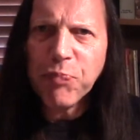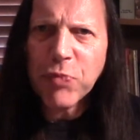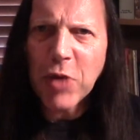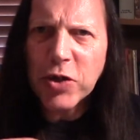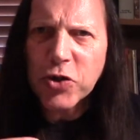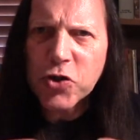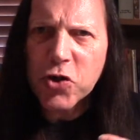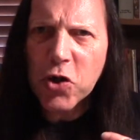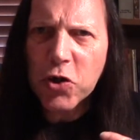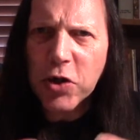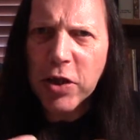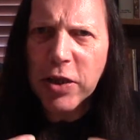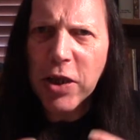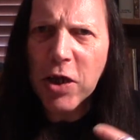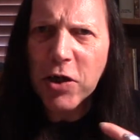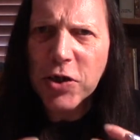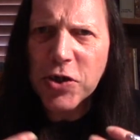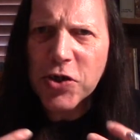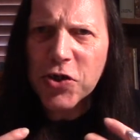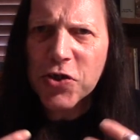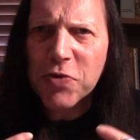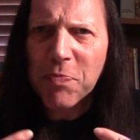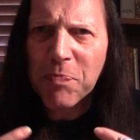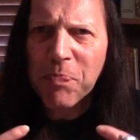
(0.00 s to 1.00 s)
It's got a
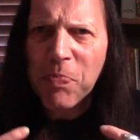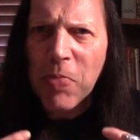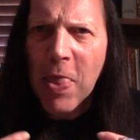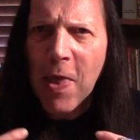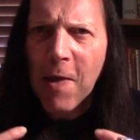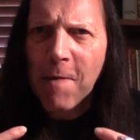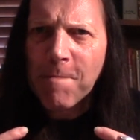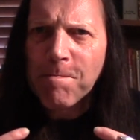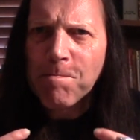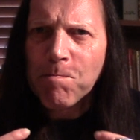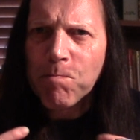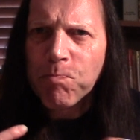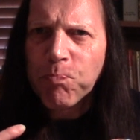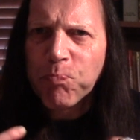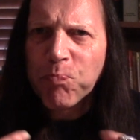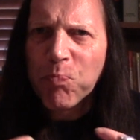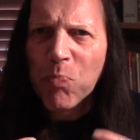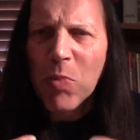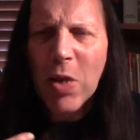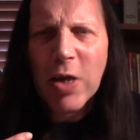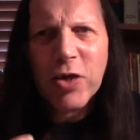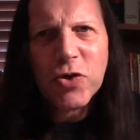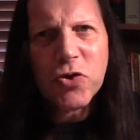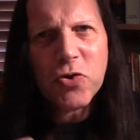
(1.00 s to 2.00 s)
nice
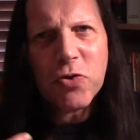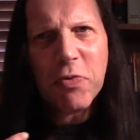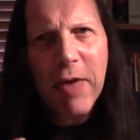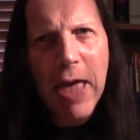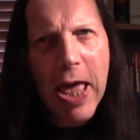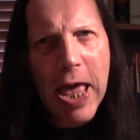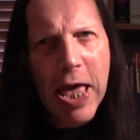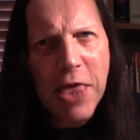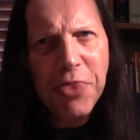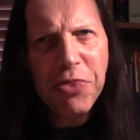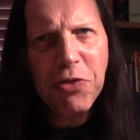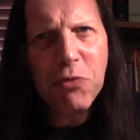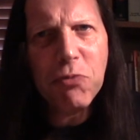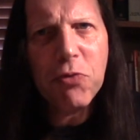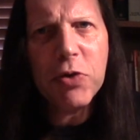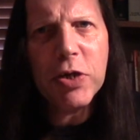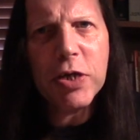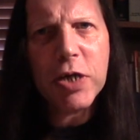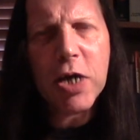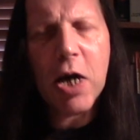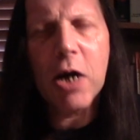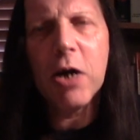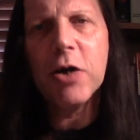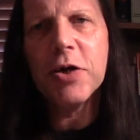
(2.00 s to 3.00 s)
sort of
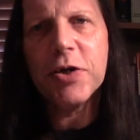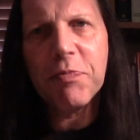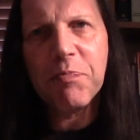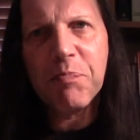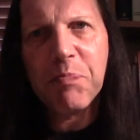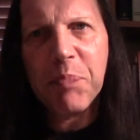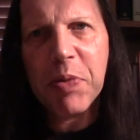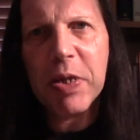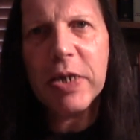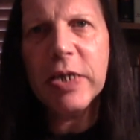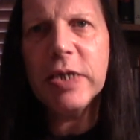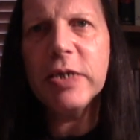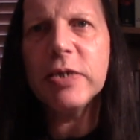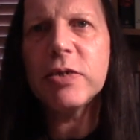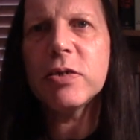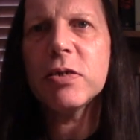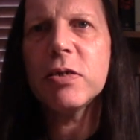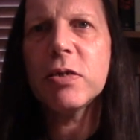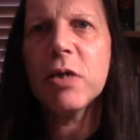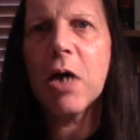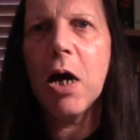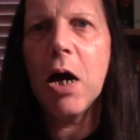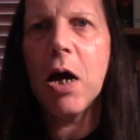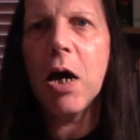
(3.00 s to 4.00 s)
heathery kind of peat
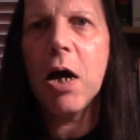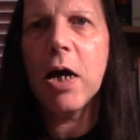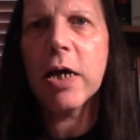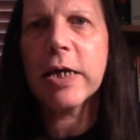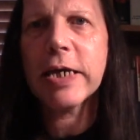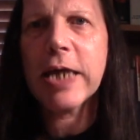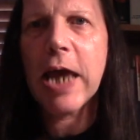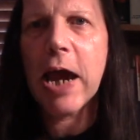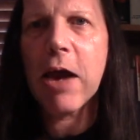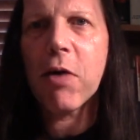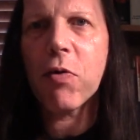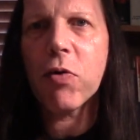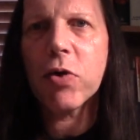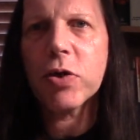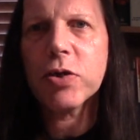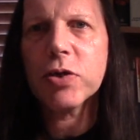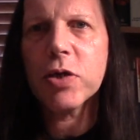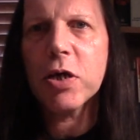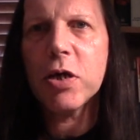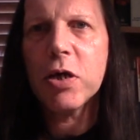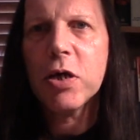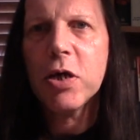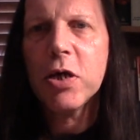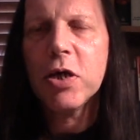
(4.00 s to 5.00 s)

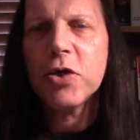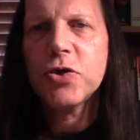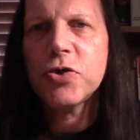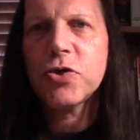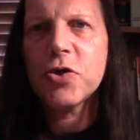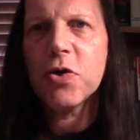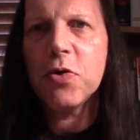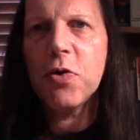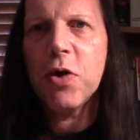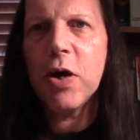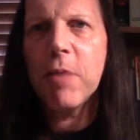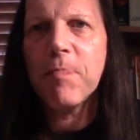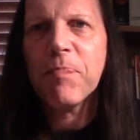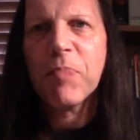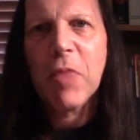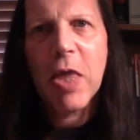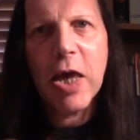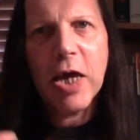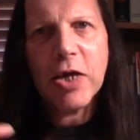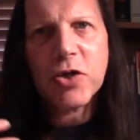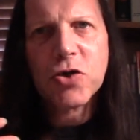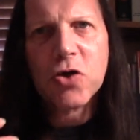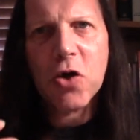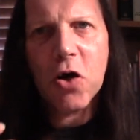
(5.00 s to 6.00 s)
character to it.
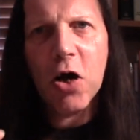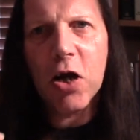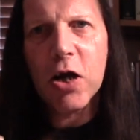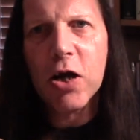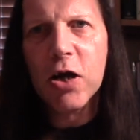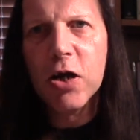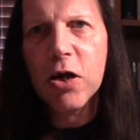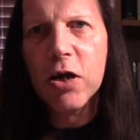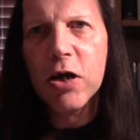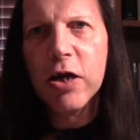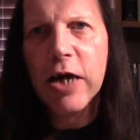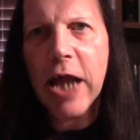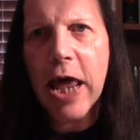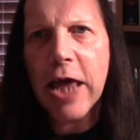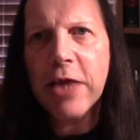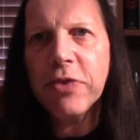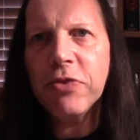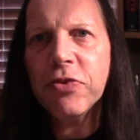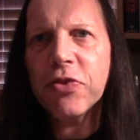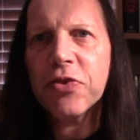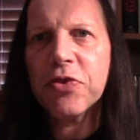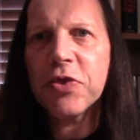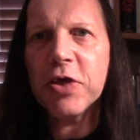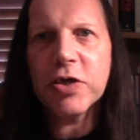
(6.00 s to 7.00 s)
It's got a
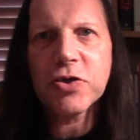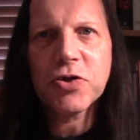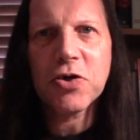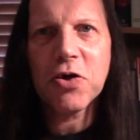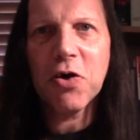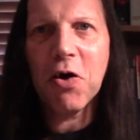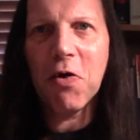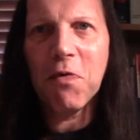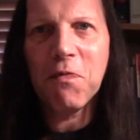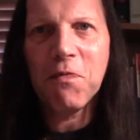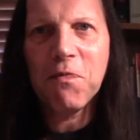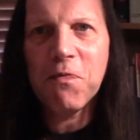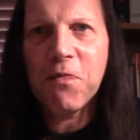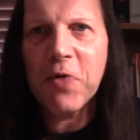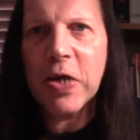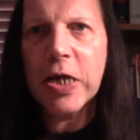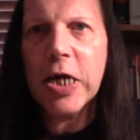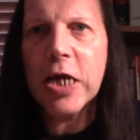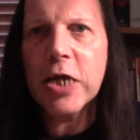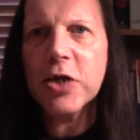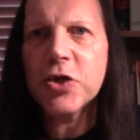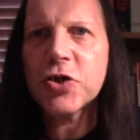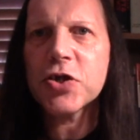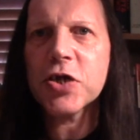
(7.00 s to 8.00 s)
length. It's got a
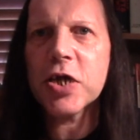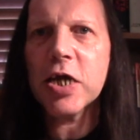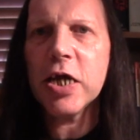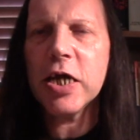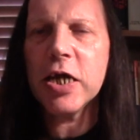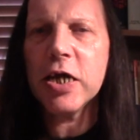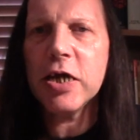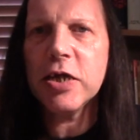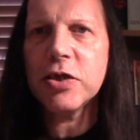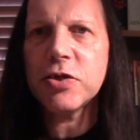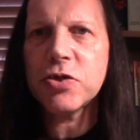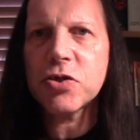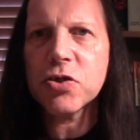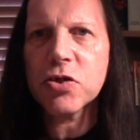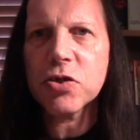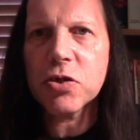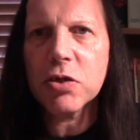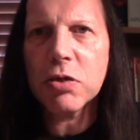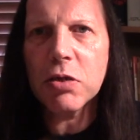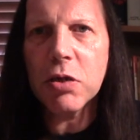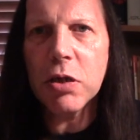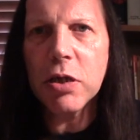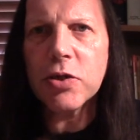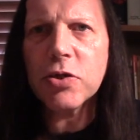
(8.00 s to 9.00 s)
finish.
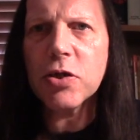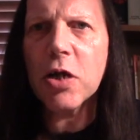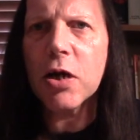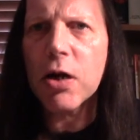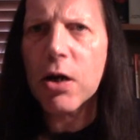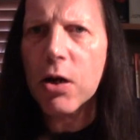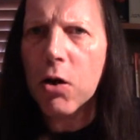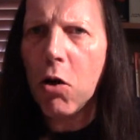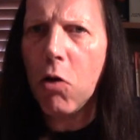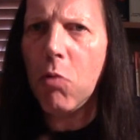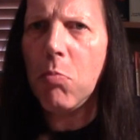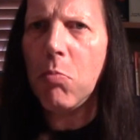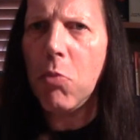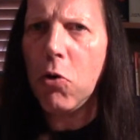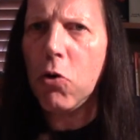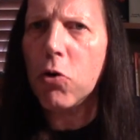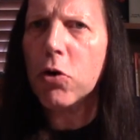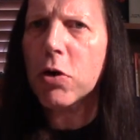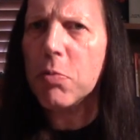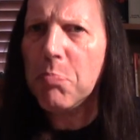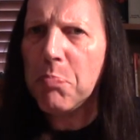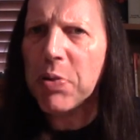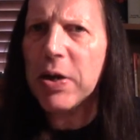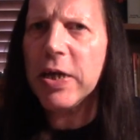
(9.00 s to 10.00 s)
It's a lot
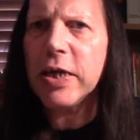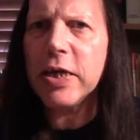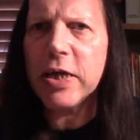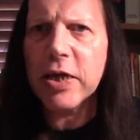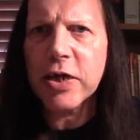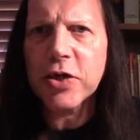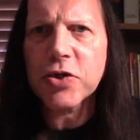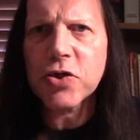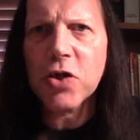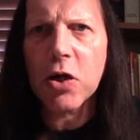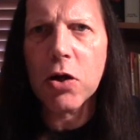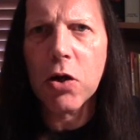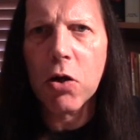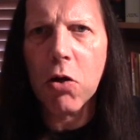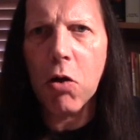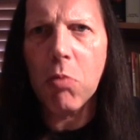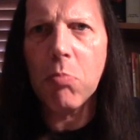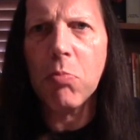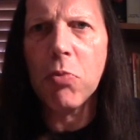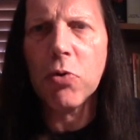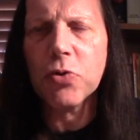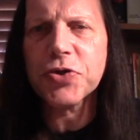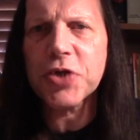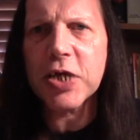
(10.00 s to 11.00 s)
more complete, and it's a
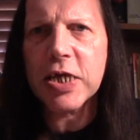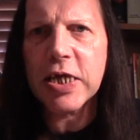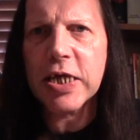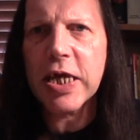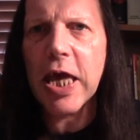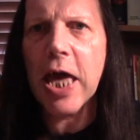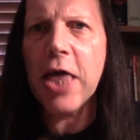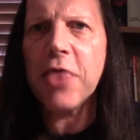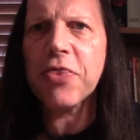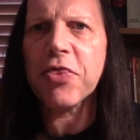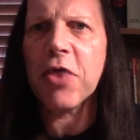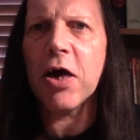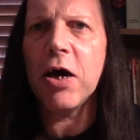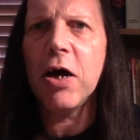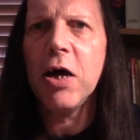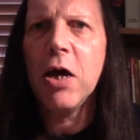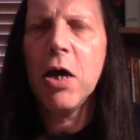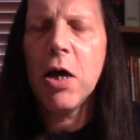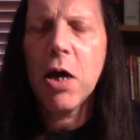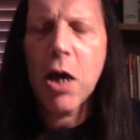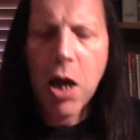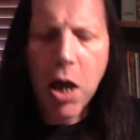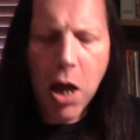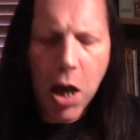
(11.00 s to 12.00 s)
lot more together.
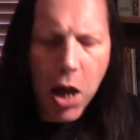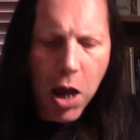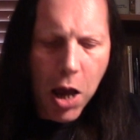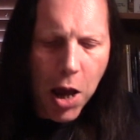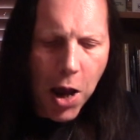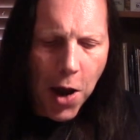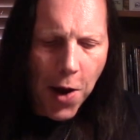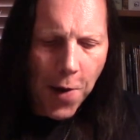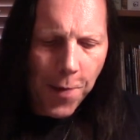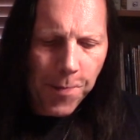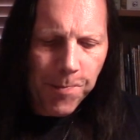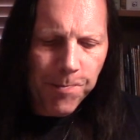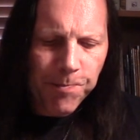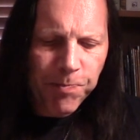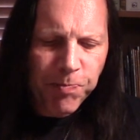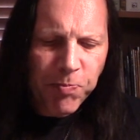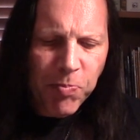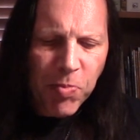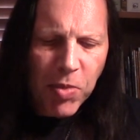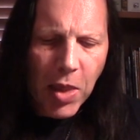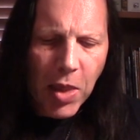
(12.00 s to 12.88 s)
And